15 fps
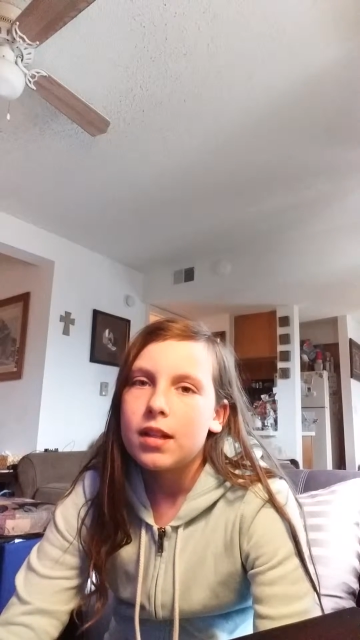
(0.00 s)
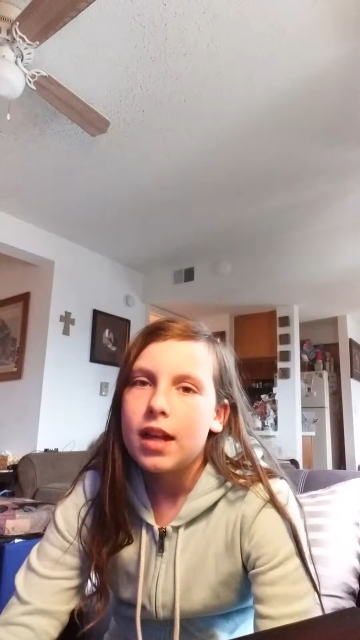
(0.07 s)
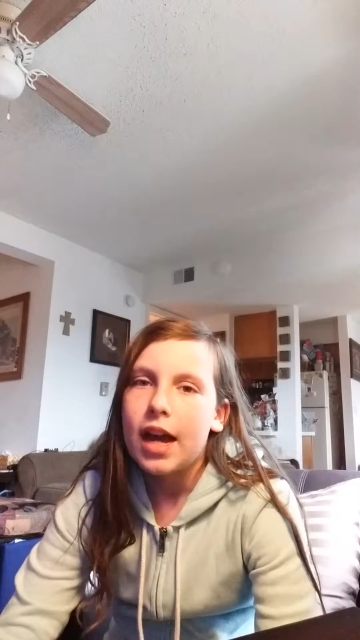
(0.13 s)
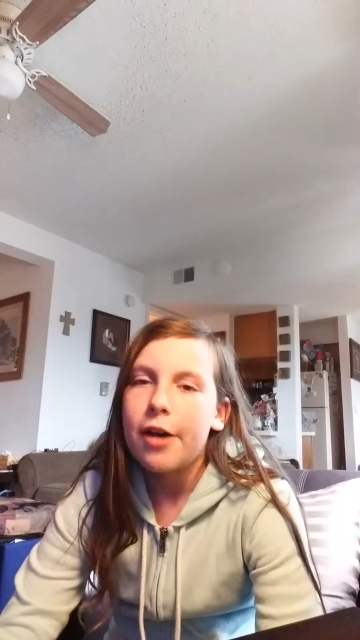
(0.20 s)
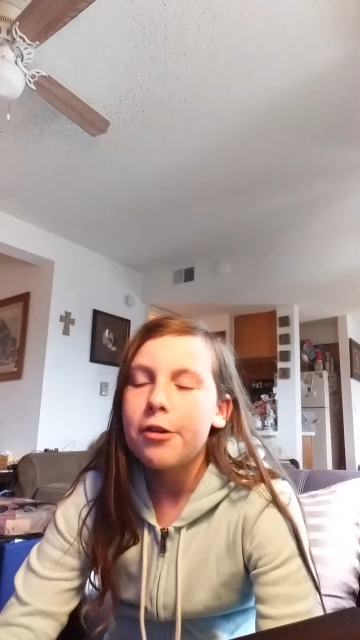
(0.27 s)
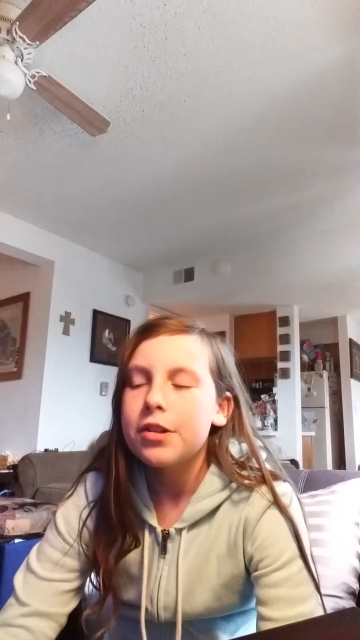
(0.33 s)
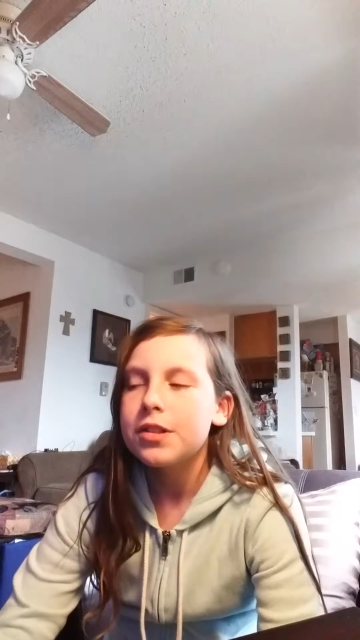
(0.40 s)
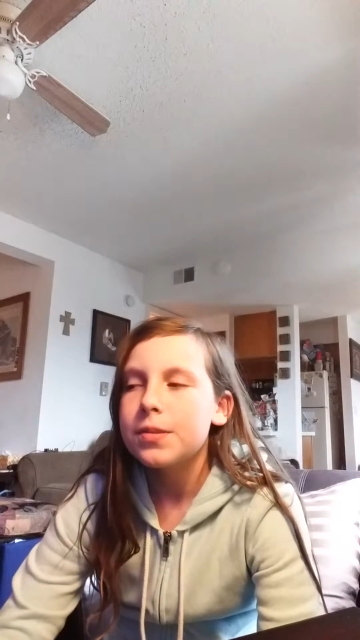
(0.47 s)

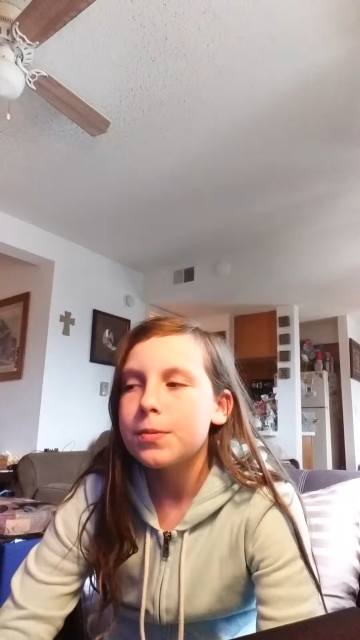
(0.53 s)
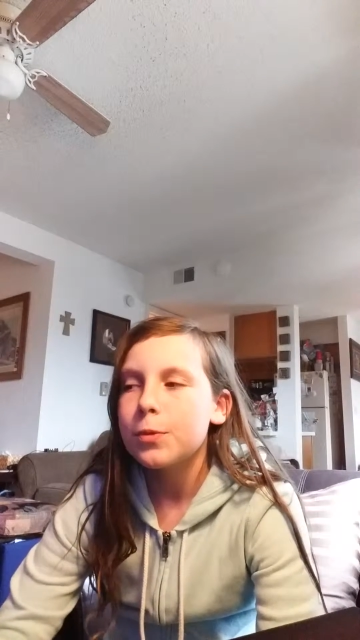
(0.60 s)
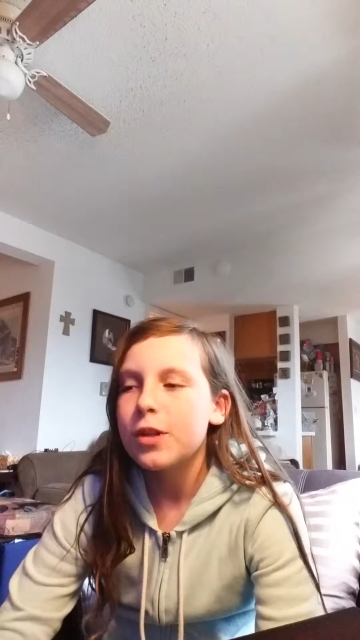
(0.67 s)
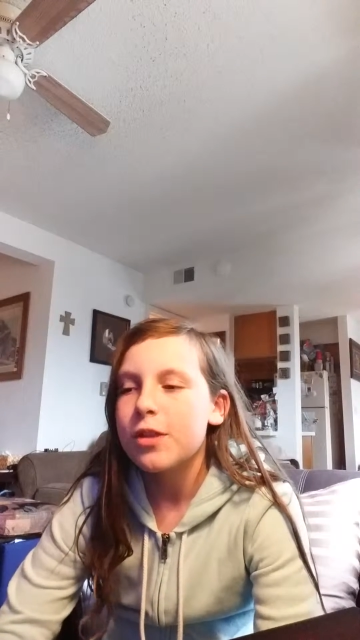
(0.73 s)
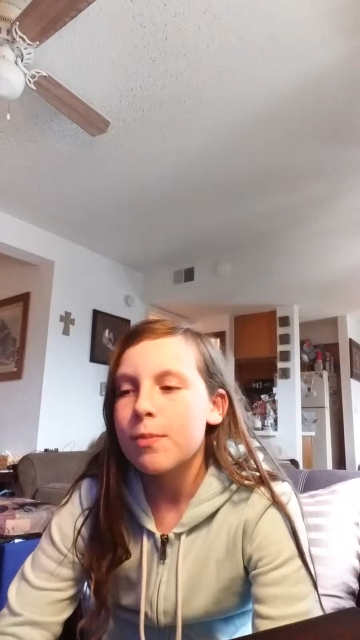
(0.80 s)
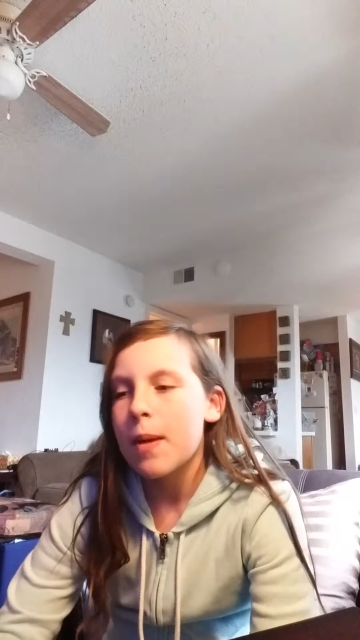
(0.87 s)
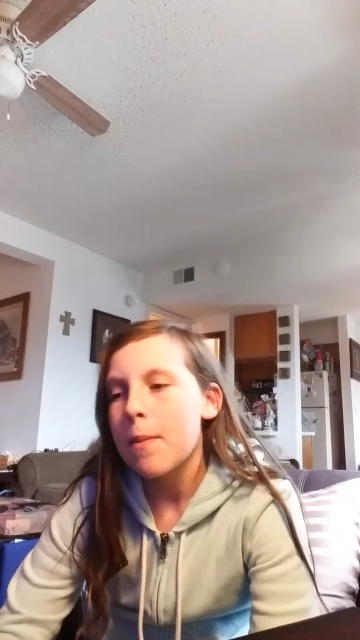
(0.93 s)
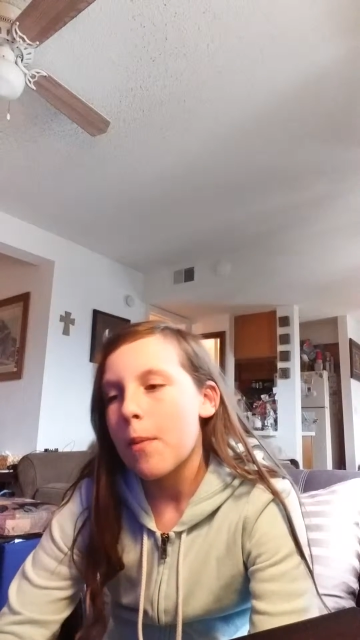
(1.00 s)
was
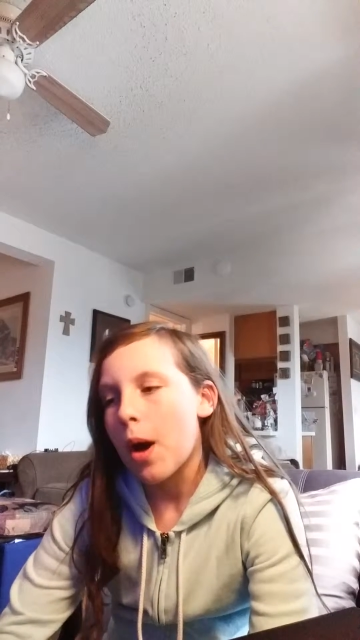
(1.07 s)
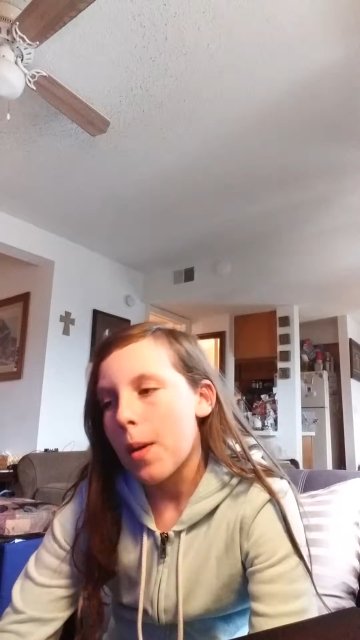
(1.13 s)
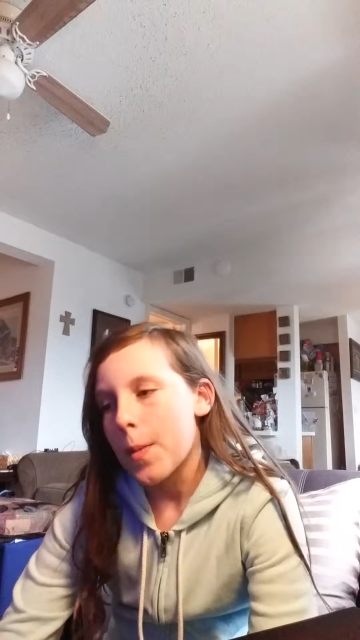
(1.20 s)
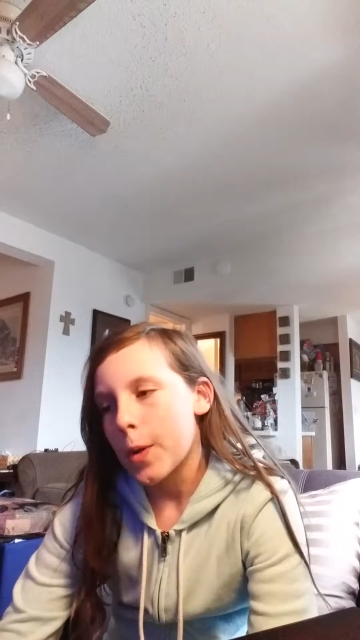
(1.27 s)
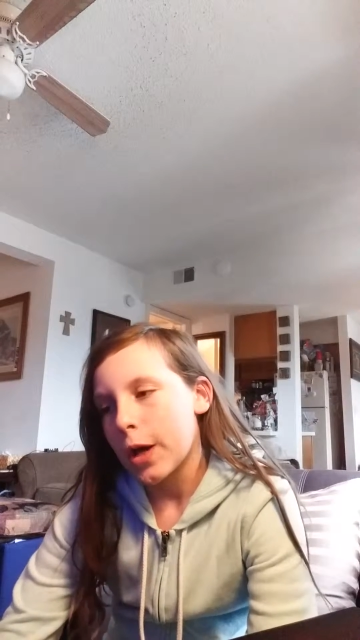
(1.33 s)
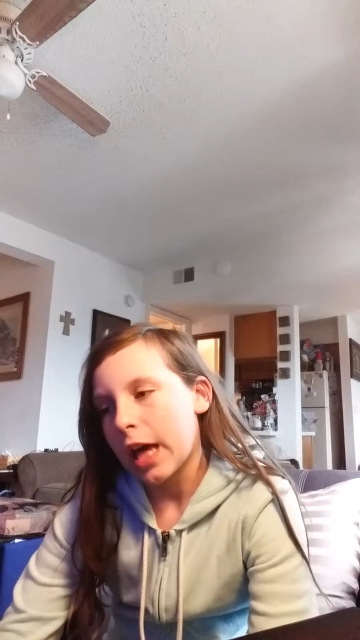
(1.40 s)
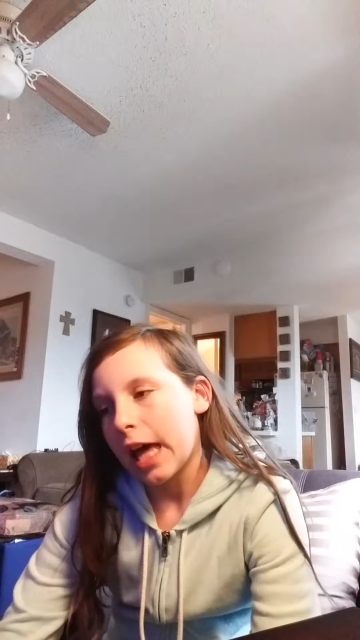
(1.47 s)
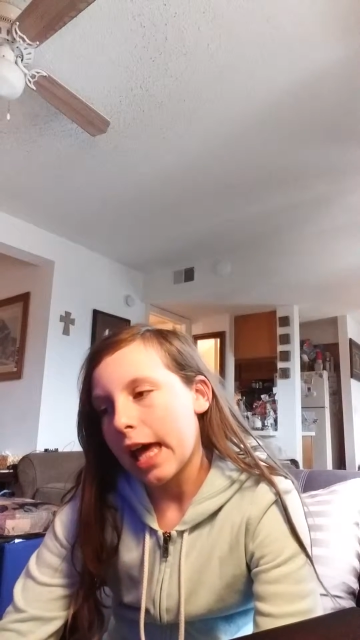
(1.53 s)
with my mom,
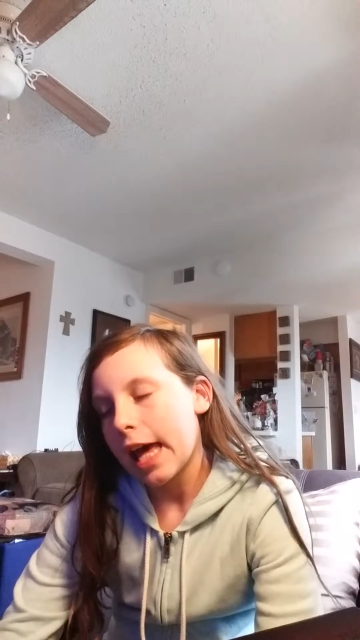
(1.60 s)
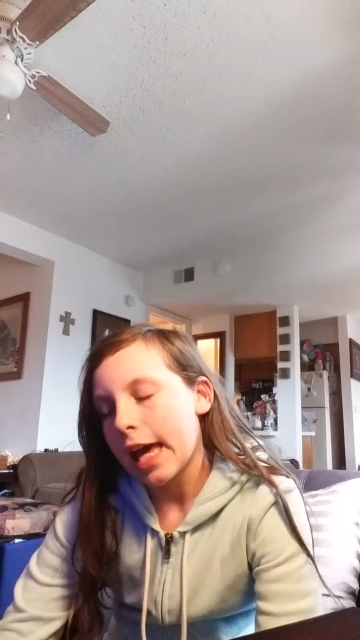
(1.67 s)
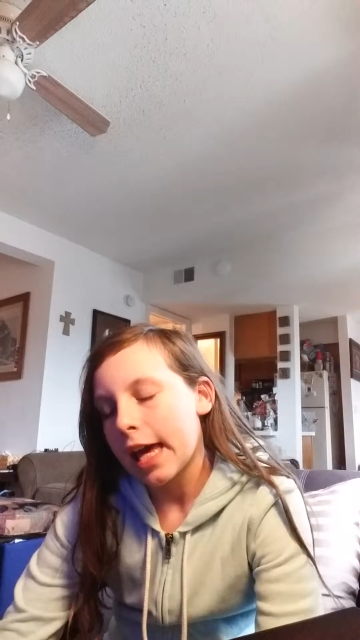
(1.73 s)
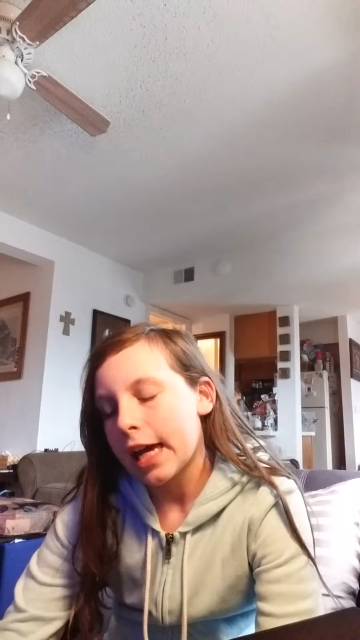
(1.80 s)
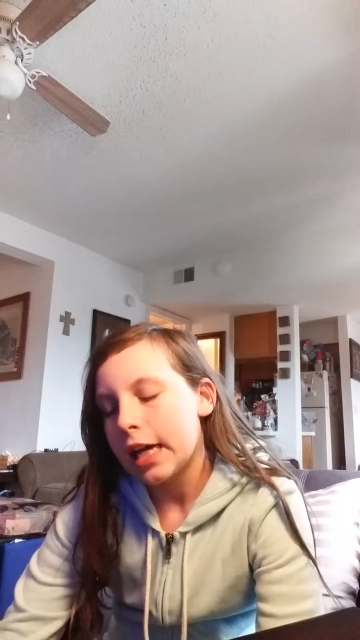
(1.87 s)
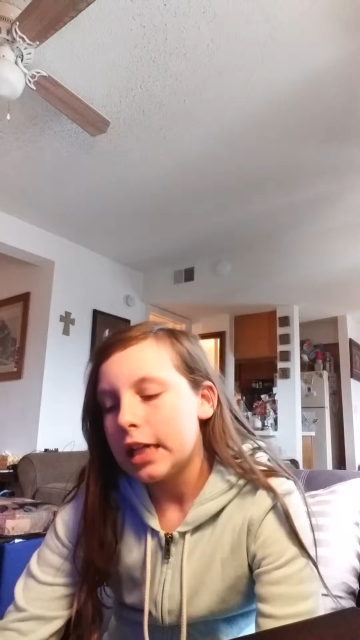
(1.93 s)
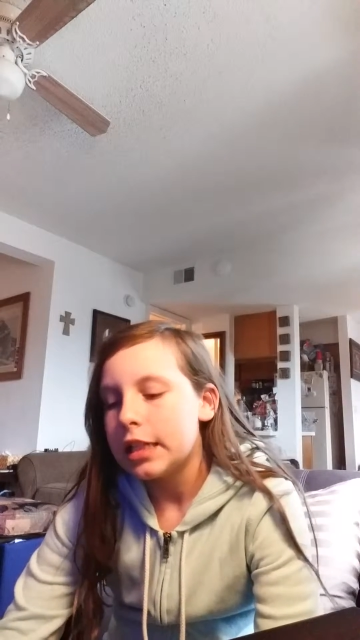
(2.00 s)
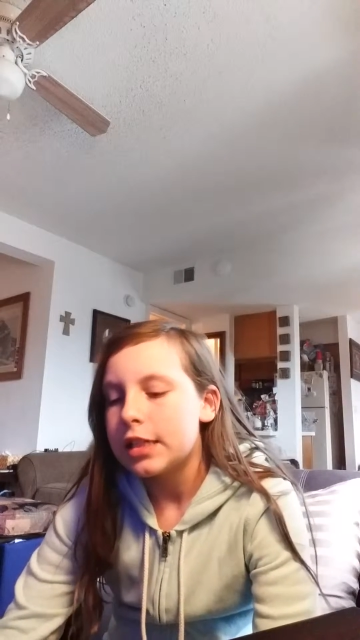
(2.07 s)
okay,
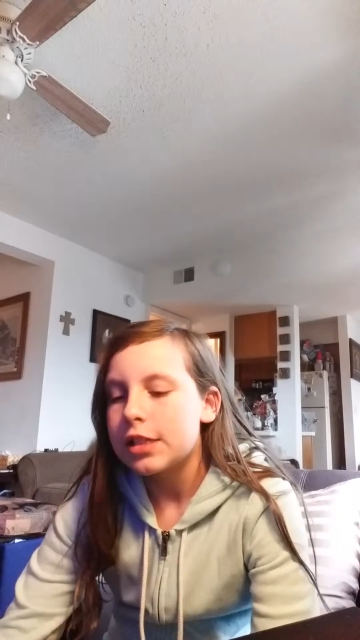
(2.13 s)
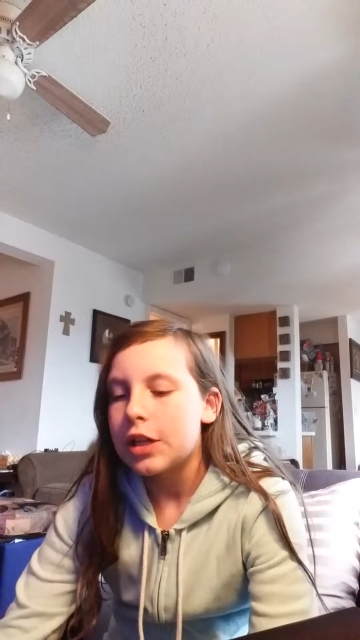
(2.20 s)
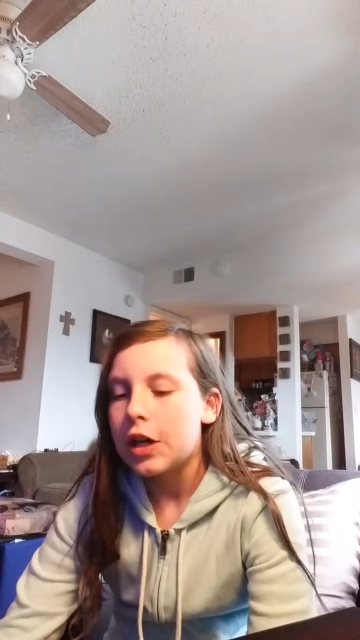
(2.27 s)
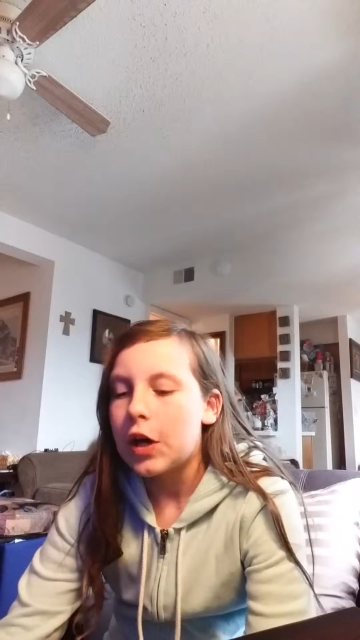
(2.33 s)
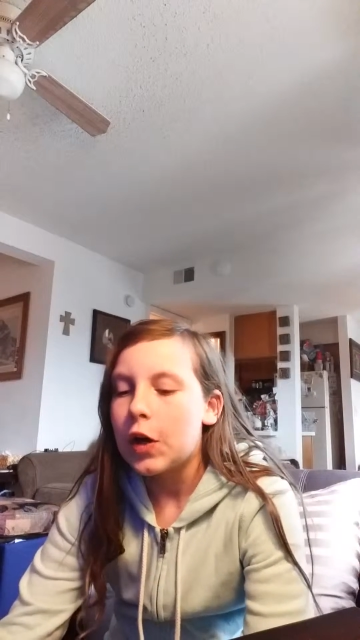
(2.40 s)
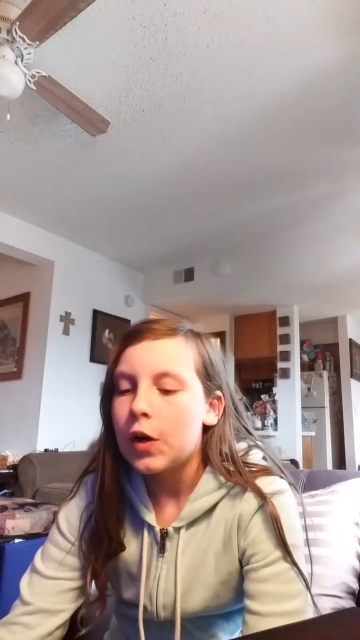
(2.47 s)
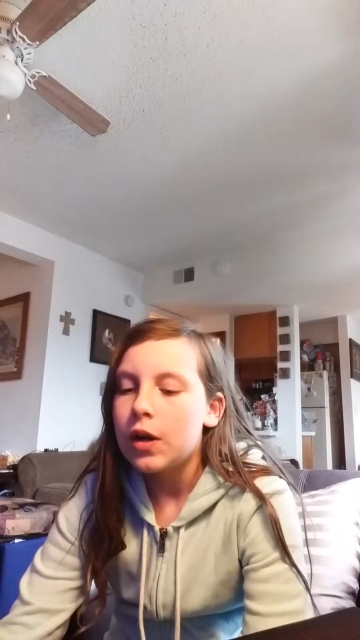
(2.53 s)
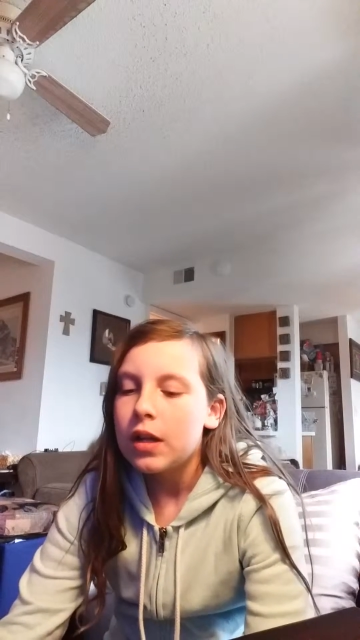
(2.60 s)
and
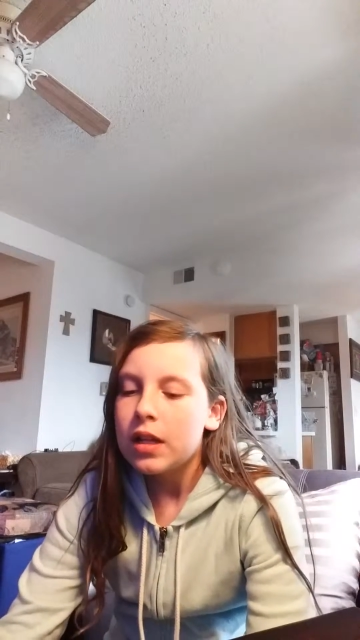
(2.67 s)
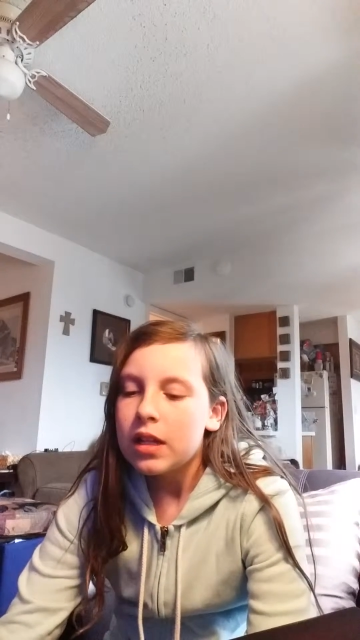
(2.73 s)
so